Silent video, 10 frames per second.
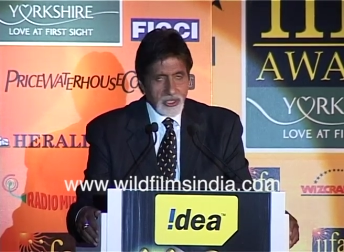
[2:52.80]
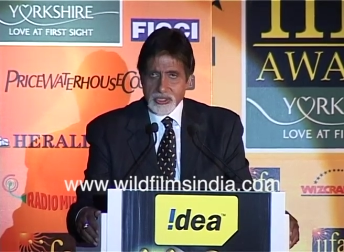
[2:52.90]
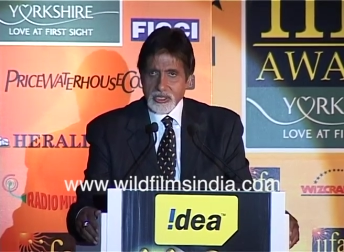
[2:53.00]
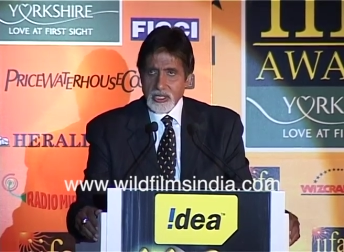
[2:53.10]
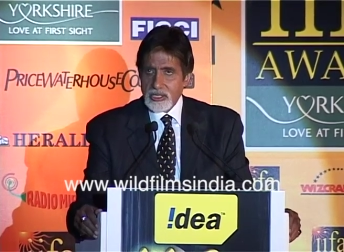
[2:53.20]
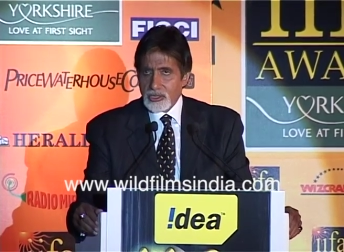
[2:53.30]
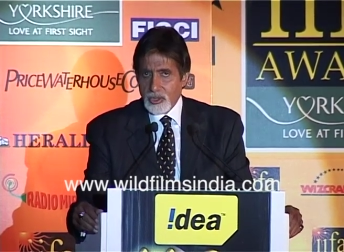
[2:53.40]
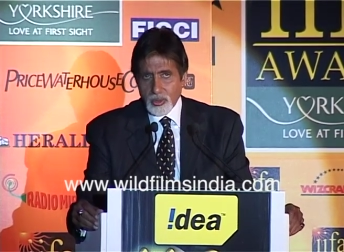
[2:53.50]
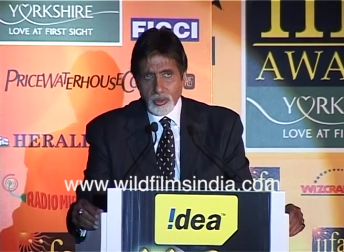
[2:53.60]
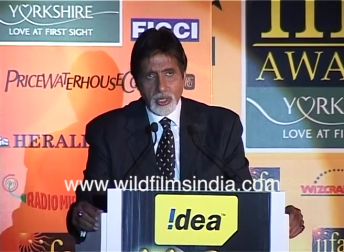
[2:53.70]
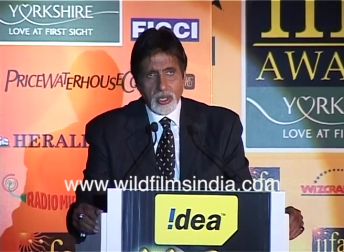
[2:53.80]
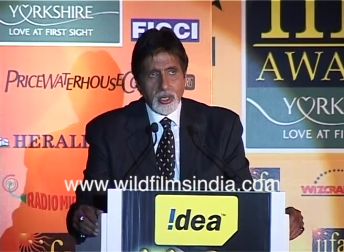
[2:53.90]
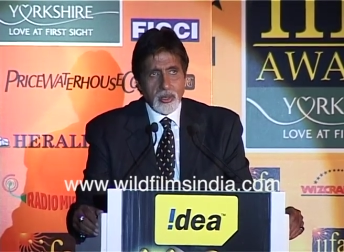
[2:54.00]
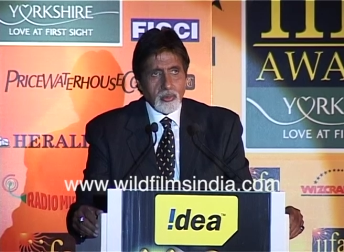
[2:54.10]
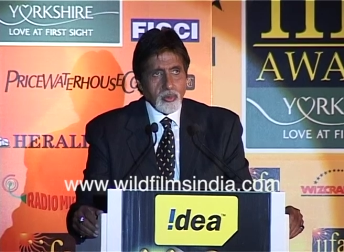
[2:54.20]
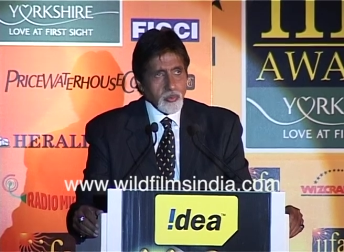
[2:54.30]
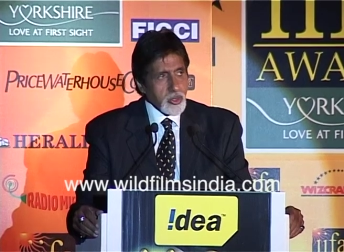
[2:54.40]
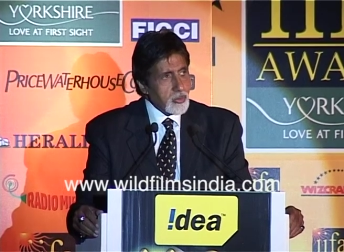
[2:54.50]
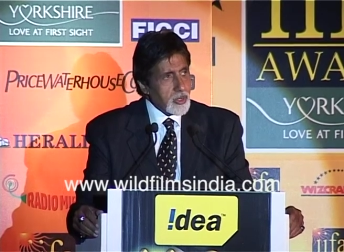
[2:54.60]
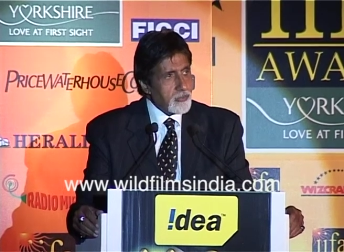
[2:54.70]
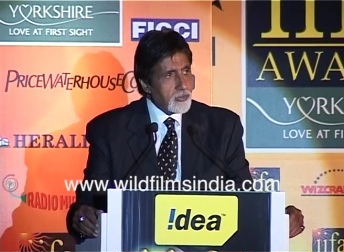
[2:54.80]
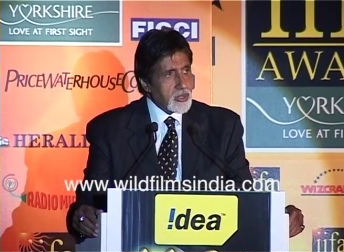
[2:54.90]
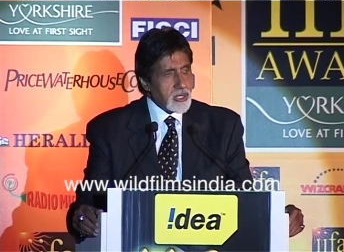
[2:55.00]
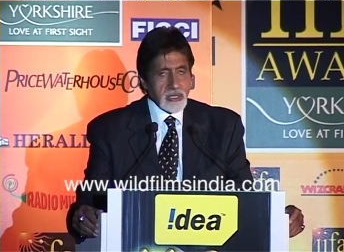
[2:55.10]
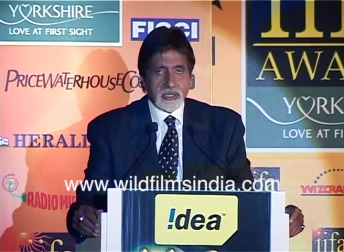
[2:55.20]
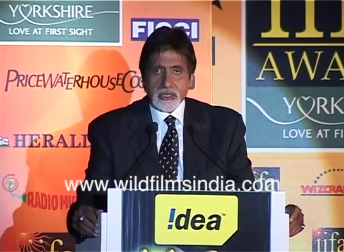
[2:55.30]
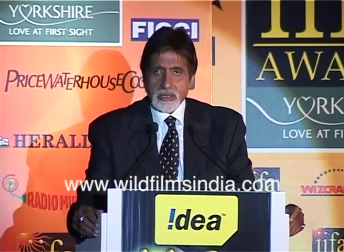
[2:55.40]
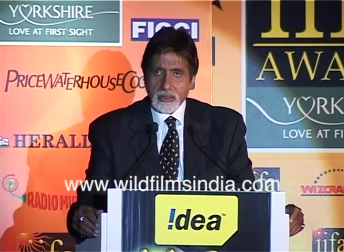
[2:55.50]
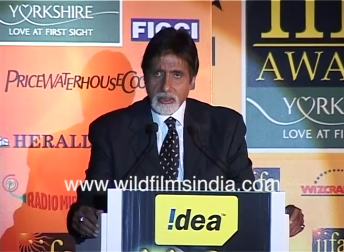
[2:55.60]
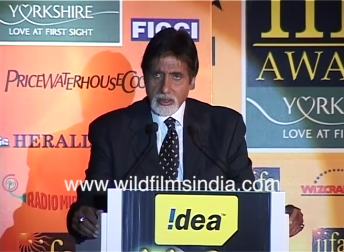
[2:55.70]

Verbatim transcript: 60 years ago when we were kids,